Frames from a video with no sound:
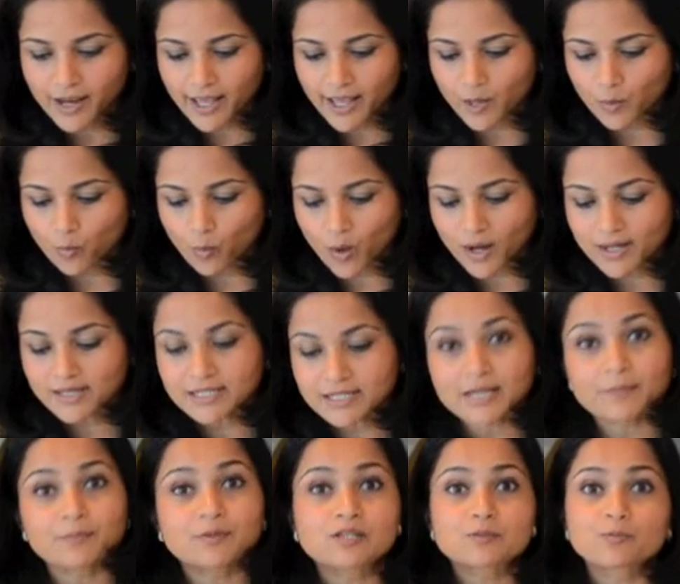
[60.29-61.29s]
and 1
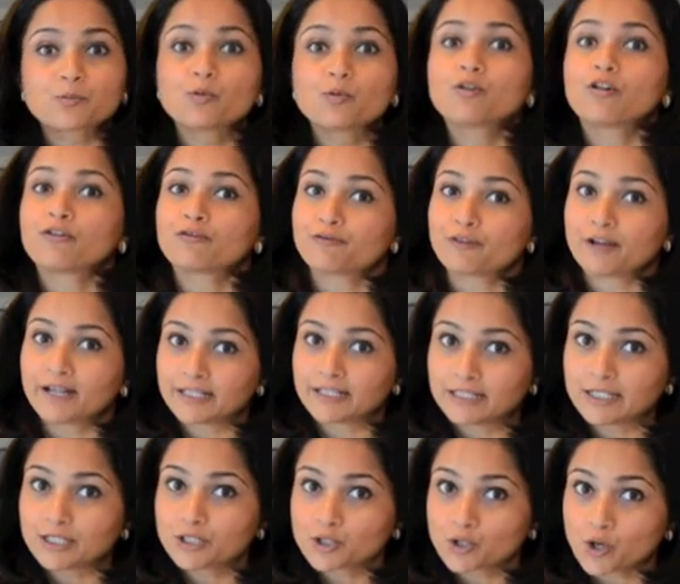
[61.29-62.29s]
tablespoon of
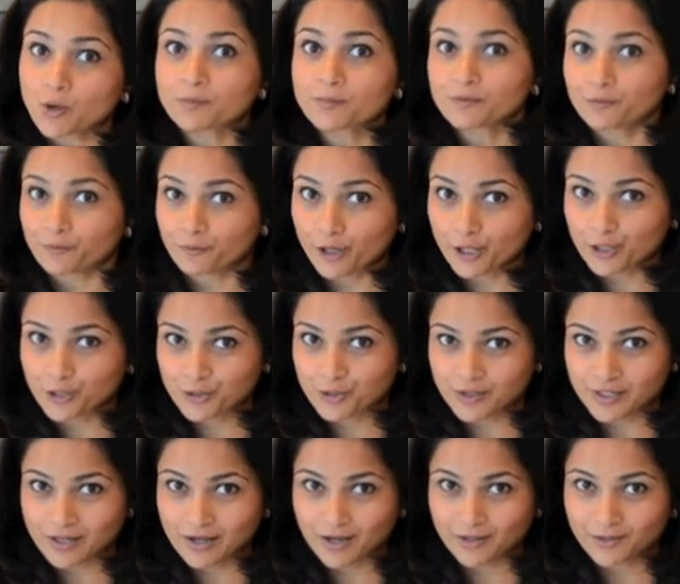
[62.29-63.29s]
finely chopped fresh
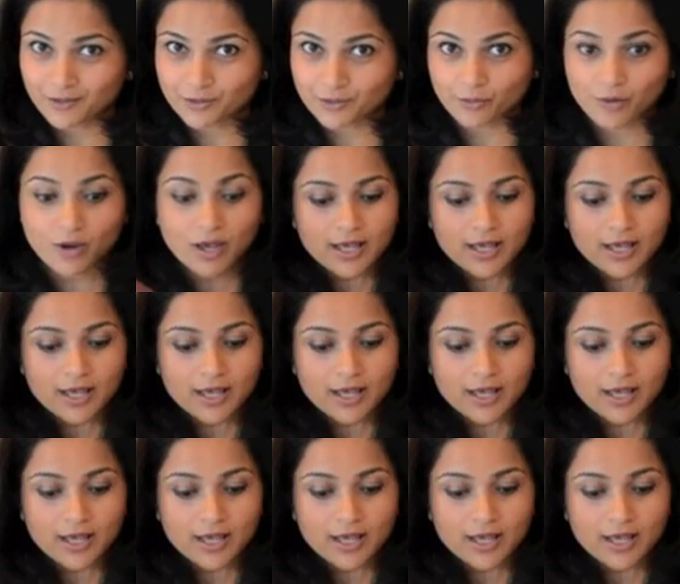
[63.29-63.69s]
cilantro.